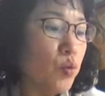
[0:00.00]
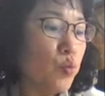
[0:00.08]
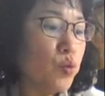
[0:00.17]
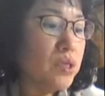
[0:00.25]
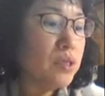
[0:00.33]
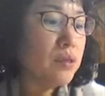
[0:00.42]

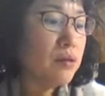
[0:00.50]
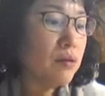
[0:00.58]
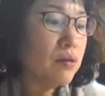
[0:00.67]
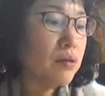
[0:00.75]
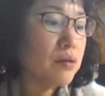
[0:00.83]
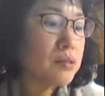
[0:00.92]
within
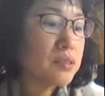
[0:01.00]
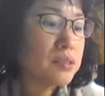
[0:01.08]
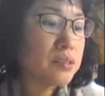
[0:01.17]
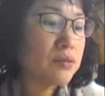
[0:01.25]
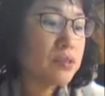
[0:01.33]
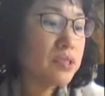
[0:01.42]
a
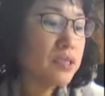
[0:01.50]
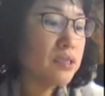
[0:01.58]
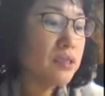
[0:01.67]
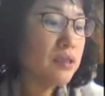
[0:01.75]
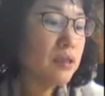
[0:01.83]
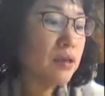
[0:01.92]

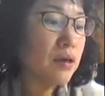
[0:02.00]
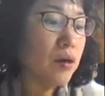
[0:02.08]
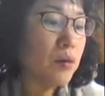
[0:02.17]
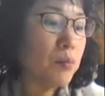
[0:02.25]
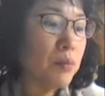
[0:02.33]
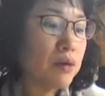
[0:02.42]
certain
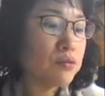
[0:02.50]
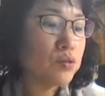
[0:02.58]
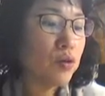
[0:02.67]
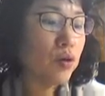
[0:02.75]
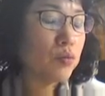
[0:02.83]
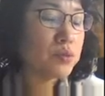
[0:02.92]

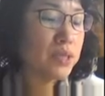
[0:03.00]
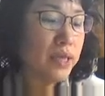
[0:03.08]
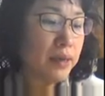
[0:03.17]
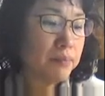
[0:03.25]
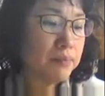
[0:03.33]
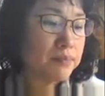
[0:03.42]
amount of
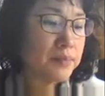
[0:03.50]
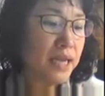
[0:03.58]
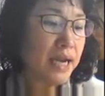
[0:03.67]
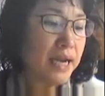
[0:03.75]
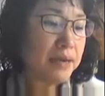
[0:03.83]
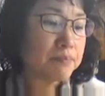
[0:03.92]
them,
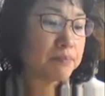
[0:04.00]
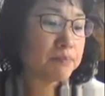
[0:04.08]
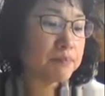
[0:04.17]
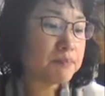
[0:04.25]
time